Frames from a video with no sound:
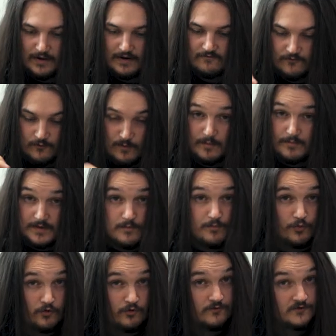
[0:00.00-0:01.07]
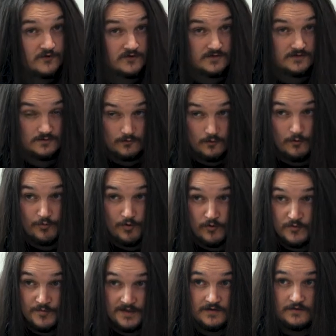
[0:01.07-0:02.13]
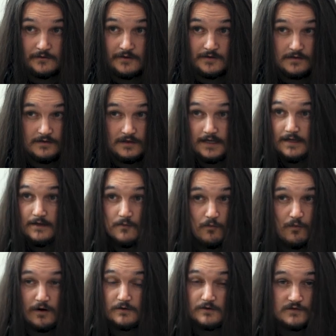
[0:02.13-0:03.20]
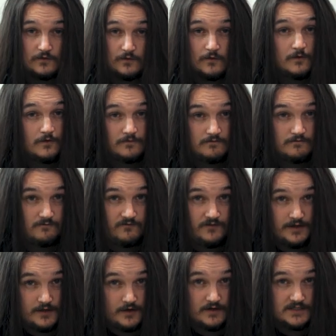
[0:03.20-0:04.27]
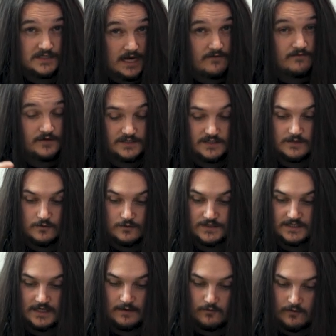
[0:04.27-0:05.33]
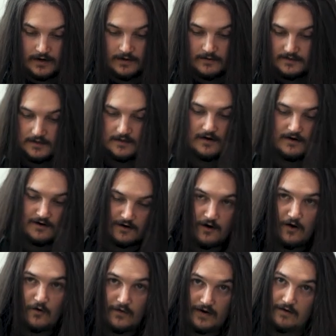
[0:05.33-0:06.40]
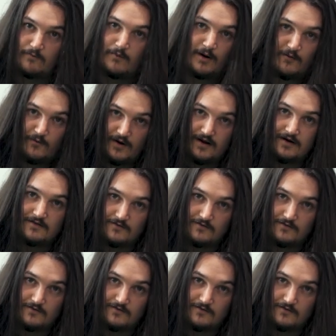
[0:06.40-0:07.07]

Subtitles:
But for my big brutes, we'll probably be doing one or two videos every single set where, you know, I go around, run around